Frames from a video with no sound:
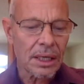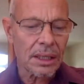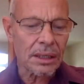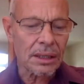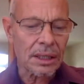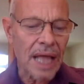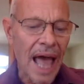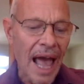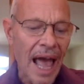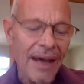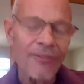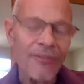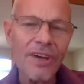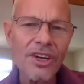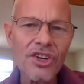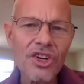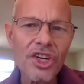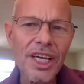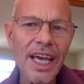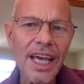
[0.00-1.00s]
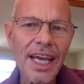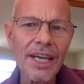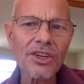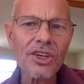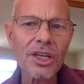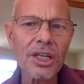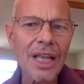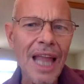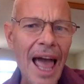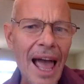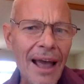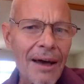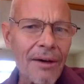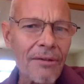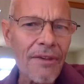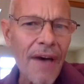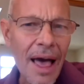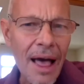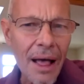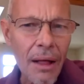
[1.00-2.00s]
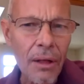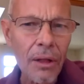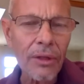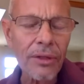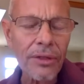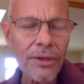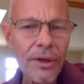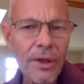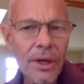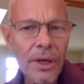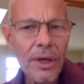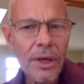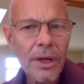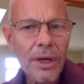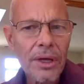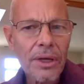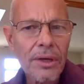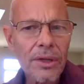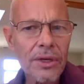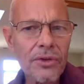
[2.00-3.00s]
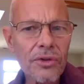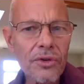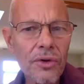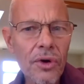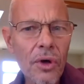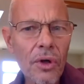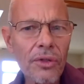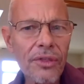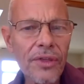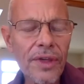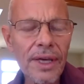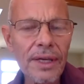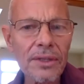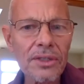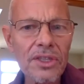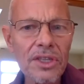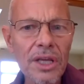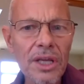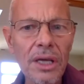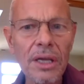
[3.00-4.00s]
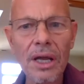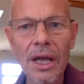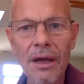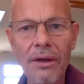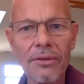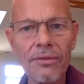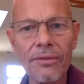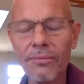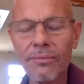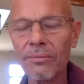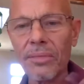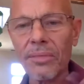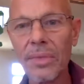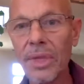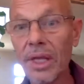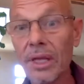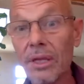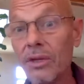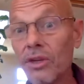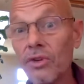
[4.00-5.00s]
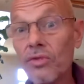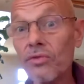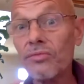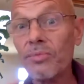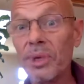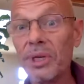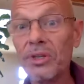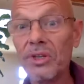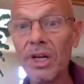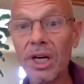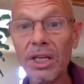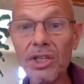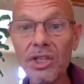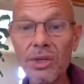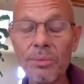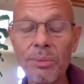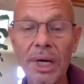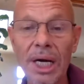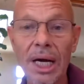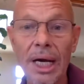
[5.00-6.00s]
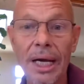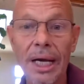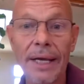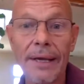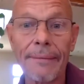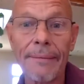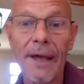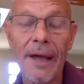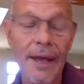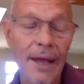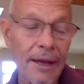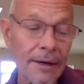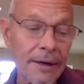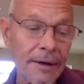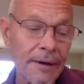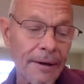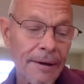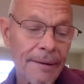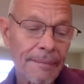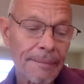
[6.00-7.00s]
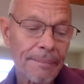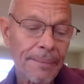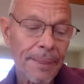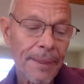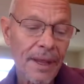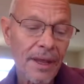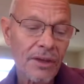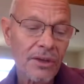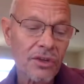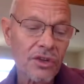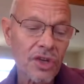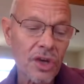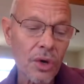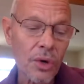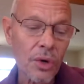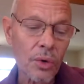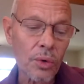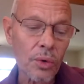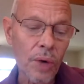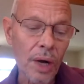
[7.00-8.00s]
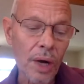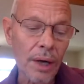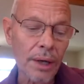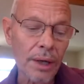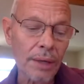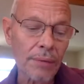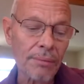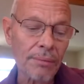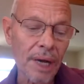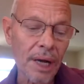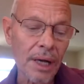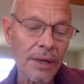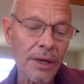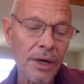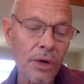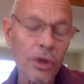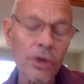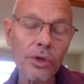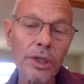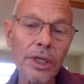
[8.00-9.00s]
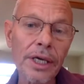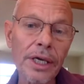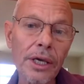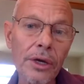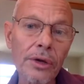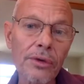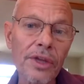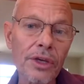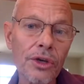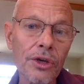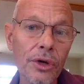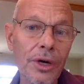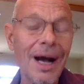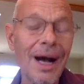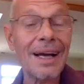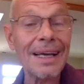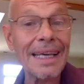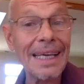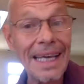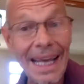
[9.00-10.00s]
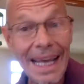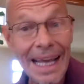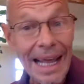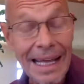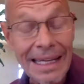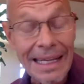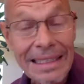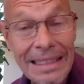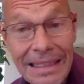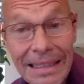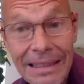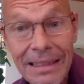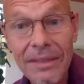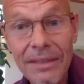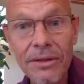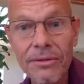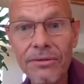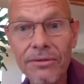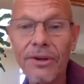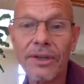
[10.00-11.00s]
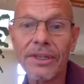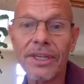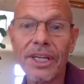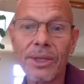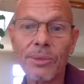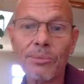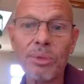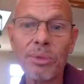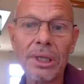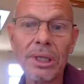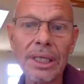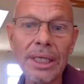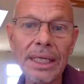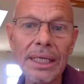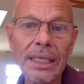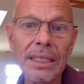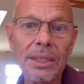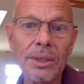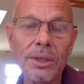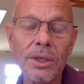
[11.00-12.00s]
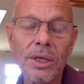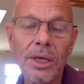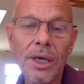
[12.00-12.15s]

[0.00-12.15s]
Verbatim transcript: lack of education, lack of health. These are all things that have, that you've been touched by. And so I, I not only hear that you're against funding police,